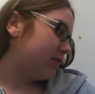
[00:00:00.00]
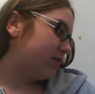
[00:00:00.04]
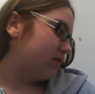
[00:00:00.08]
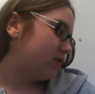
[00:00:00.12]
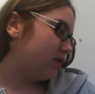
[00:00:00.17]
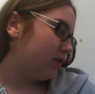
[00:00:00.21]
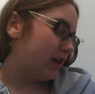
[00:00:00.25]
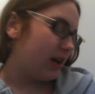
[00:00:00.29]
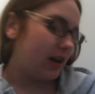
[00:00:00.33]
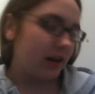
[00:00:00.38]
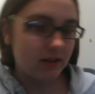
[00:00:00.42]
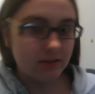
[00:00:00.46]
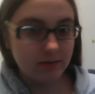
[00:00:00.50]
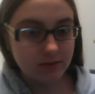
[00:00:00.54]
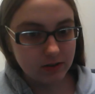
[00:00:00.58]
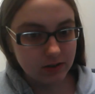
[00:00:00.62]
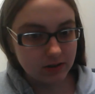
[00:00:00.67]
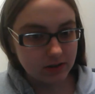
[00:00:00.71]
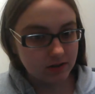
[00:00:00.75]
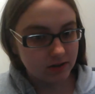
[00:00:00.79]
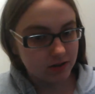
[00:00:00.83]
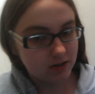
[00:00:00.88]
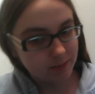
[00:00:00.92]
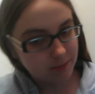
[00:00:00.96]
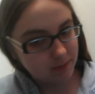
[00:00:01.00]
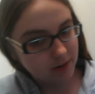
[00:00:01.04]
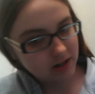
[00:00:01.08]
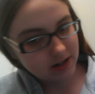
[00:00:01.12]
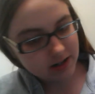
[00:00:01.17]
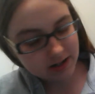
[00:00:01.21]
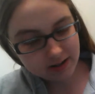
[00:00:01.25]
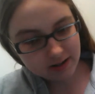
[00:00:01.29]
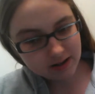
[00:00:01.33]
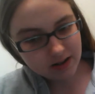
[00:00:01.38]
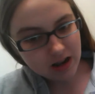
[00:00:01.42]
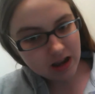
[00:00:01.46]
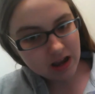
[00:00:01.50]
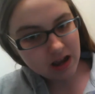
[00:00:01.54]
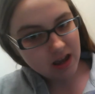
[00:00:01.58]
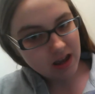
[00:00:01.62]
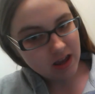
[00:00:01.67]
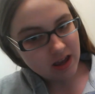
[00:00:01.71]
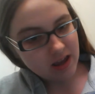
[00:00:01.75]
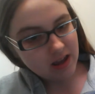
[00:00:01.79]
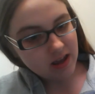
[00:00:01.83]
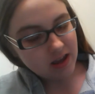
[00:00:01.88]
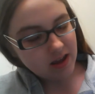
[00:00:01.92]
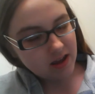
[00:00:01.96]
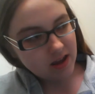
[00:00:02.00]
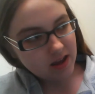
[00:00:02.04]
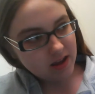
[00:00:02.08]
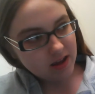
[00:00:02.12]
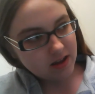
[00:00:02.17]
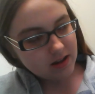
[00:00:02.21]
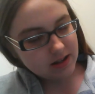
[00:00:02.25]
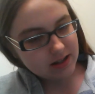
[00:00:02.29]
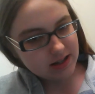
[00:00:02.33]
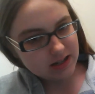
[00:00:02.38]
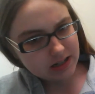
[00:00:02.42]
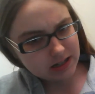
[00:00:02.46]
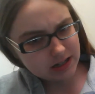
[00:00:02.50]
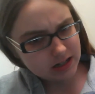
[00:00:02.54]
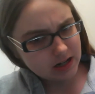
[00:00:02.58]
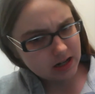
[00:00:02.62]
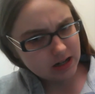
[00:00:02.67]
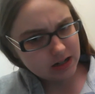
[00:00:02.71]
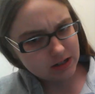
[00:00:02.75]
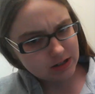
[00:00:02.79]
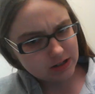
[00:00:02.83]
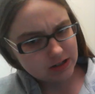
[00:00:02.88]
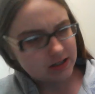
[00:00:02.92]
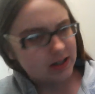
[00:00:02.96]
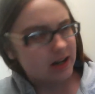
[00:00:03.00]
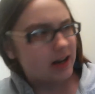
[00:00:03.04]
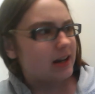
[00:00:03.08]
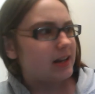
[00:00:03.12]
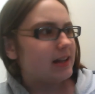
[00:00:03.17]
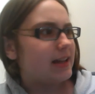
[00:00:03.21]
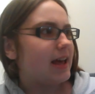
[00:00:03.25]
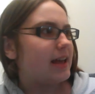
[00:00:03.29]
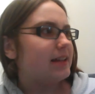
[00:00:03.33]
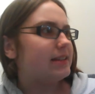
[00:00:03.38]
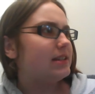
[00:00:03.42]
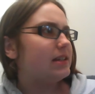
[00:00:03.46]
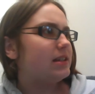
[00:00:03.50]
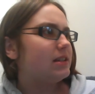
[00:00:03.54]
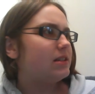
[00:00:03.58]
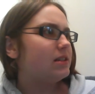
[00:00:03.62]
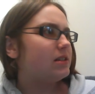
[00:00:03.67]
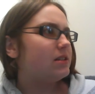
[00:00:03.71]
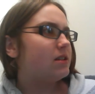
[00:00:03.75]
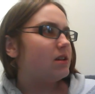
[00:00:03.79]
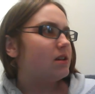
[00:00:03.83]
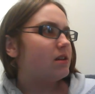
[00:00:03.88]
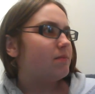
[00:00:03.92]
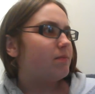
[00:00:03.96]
So, like, they're pretty easy to understand lessons,